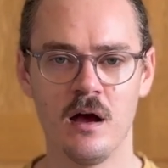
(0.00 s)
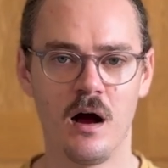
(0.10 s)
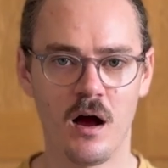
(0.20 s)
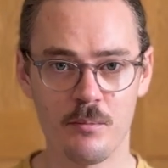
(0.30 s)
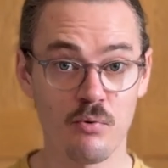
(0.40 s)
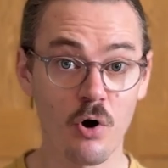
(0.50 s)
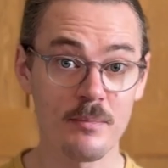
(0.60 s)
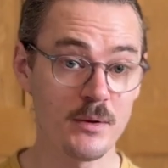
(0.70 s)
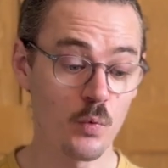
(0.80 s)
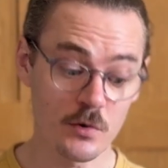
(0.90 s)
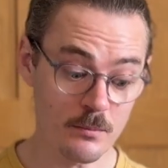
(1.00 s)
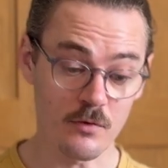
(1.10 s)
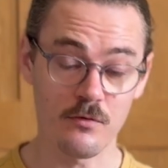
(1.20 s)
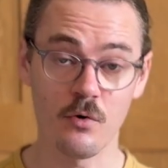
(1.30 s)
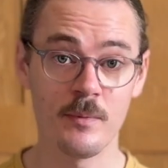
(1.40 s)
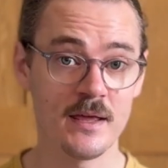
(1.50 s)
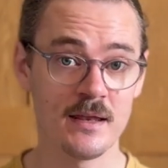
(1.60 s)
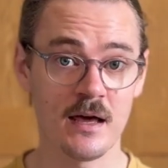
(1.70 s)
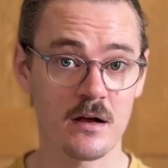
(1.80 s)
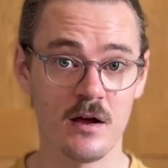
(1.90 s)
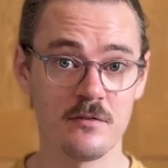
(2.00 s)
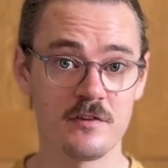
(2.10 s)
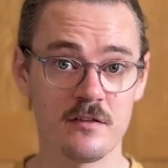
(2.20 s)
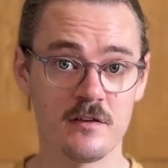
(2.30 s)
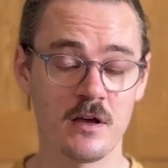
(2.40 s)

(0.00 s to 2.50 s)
I probably wouldn't perform it in that kind of setting.